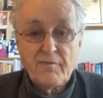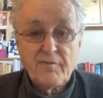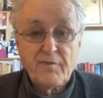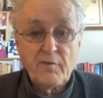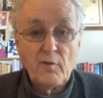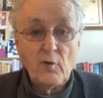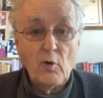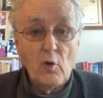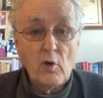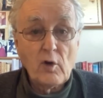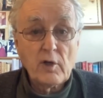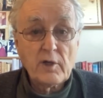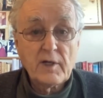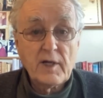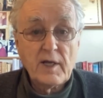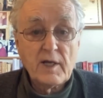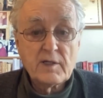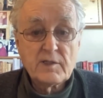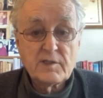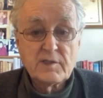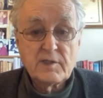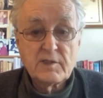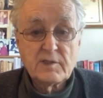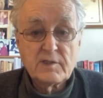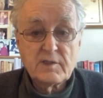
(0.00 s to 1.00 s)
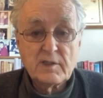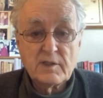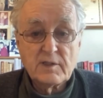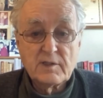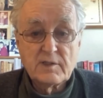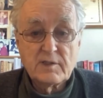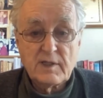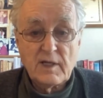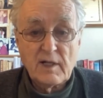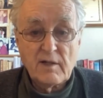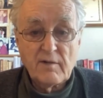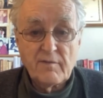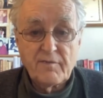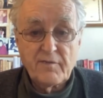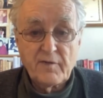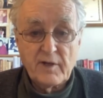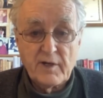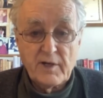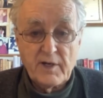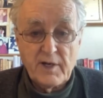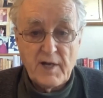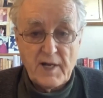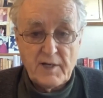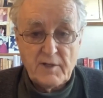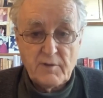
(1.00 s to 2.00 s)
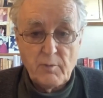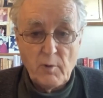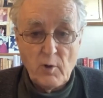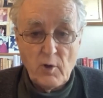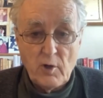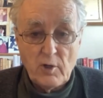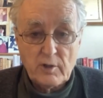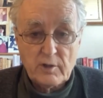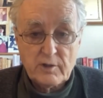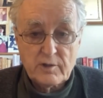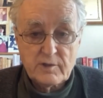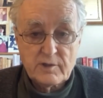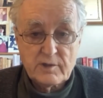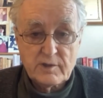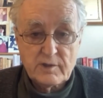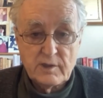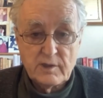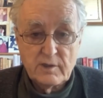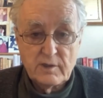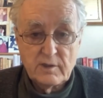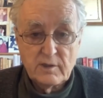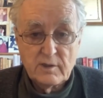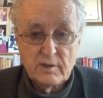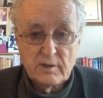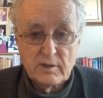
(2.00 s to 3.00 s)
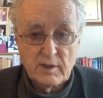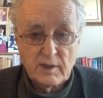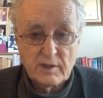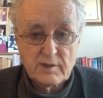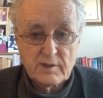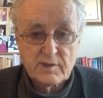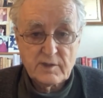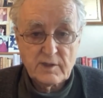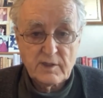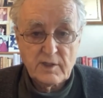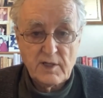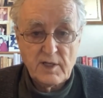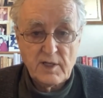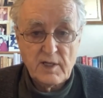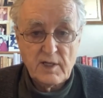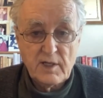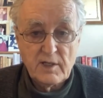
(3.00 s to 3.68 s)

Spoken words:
organizes itself in networks. That's a key